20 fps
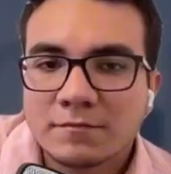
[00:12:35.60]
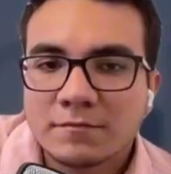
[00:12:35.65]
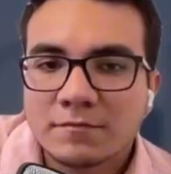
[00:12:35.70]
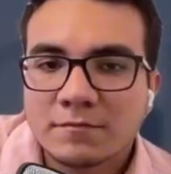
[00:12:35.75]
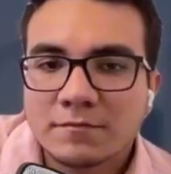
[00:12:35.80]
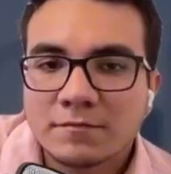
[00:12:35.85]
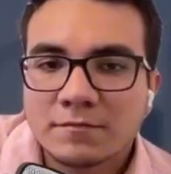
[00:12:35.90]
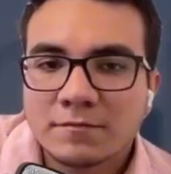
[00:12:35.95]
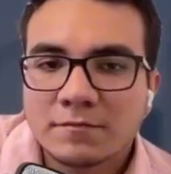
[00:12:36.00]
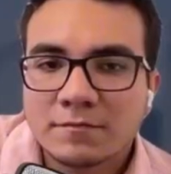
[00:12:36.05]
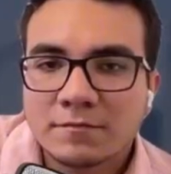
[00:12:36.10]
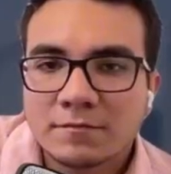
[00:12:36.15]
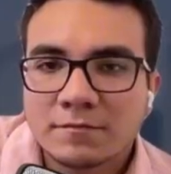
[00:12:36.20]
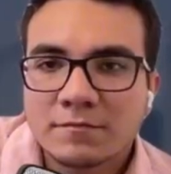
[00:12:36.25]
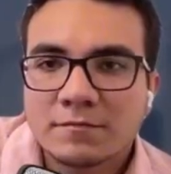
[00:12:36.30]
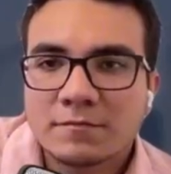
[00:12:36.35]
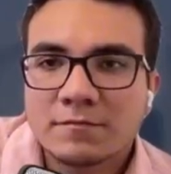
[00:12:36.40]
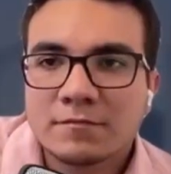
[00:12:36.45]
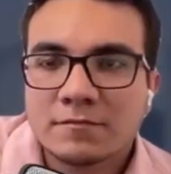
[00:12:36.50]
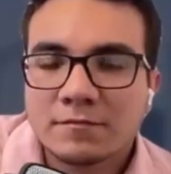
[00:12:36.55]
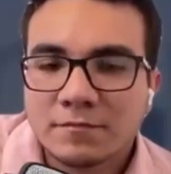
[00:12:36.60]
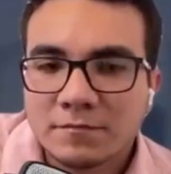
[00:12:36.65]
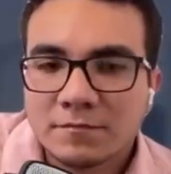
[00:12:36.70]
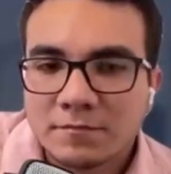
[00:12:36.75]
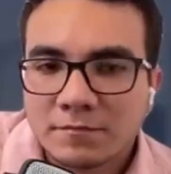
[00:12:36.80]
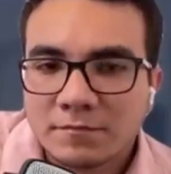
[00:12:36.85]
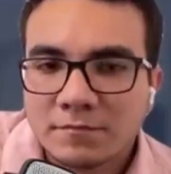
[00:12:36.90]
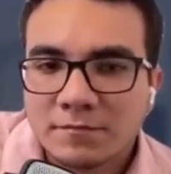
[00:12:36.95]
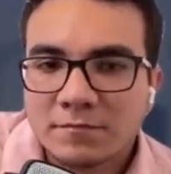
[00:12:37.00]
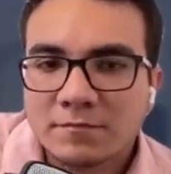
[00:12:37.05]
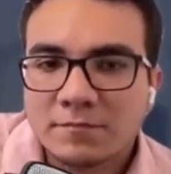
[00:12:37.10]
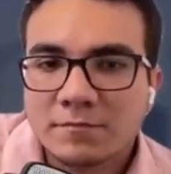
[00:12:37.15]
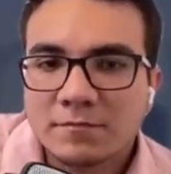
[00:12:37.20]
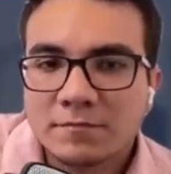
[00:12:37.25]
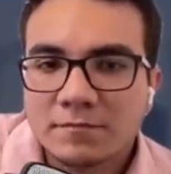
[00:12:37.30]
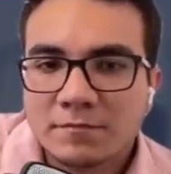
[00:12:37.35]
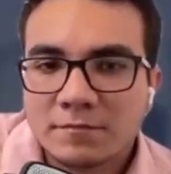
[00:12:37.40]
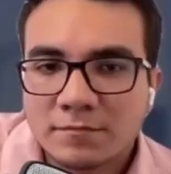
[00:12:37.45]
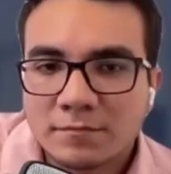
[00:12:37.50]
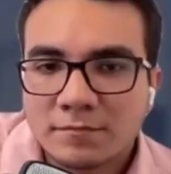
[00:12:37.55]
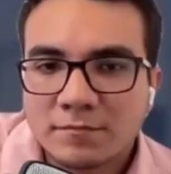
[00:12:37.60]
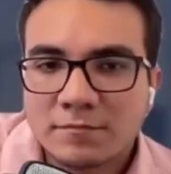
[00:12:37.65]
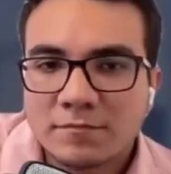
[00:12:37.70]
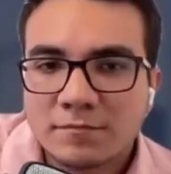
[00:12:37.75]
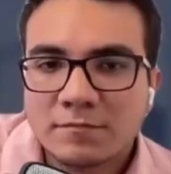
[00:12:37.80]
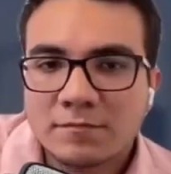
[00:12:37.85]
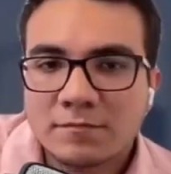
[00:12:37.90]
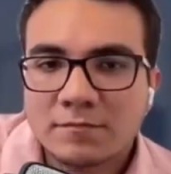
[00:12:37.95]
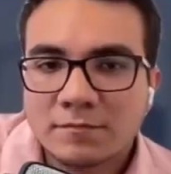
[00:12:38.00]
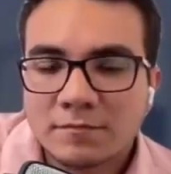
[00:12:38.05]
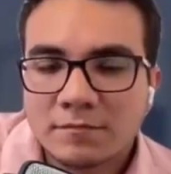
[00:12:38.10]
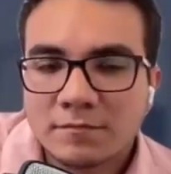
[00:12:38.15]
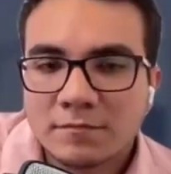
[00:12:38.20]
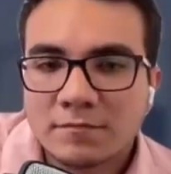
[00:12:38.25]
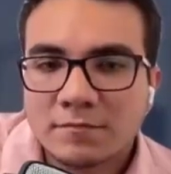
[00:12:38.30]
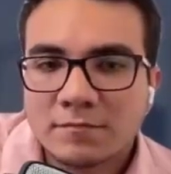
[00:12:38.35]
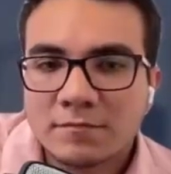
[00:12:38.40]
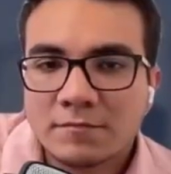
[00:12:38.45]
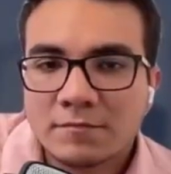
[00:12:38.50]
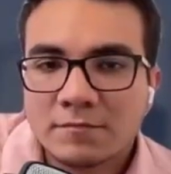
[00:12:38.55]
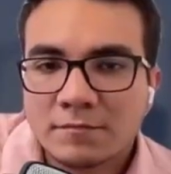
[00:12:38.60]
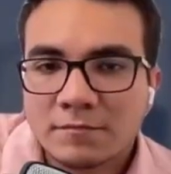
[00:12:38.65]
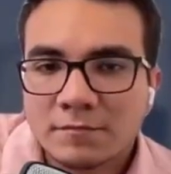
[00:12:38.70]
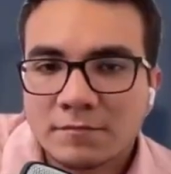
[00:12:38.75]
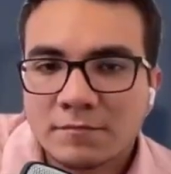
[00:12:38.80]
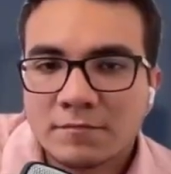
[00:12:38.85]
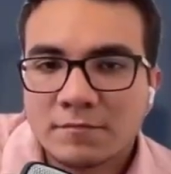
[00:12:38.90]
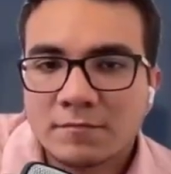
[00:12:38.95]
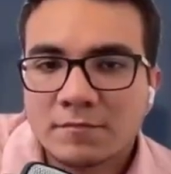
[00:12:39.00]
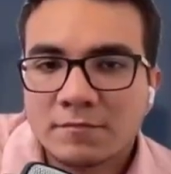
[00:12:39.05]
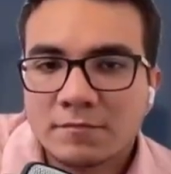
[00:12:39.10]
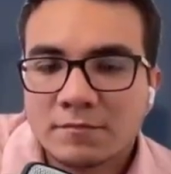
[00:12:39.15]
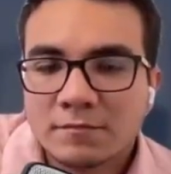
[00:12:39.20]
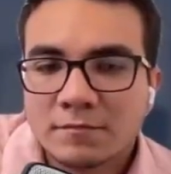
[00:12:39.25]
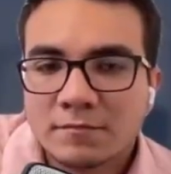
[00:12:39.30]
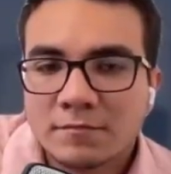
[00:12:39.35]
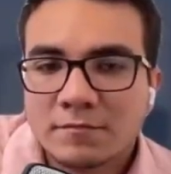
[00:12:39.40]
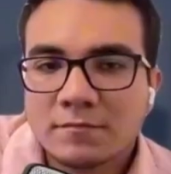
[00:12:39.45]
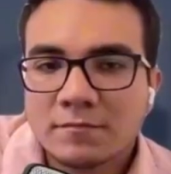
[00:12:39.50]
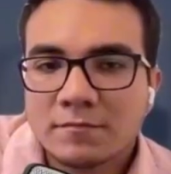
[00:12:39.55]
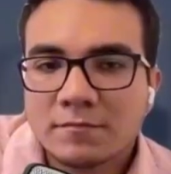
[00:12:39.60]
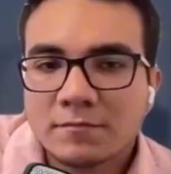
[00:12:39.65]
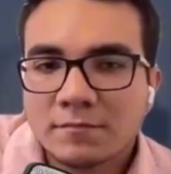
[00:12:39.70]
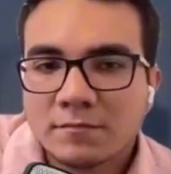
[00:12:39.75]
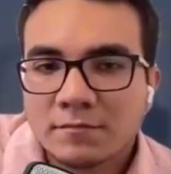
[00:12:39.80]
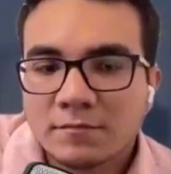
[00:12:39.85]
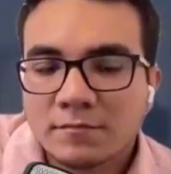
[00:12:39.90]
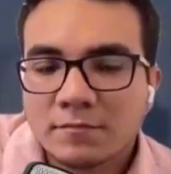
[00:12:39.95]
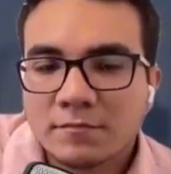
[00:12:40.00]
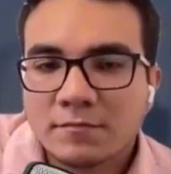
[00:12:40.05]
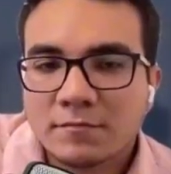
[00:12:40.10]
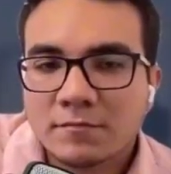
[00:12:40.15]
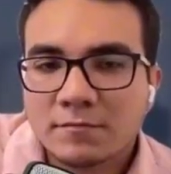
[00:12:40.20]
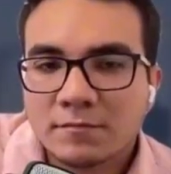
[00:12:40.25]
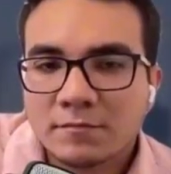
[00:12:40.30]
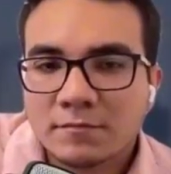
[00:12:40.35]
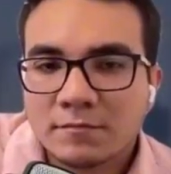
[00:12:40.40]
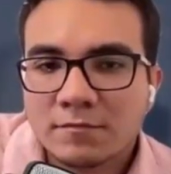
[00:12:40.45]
[no speech]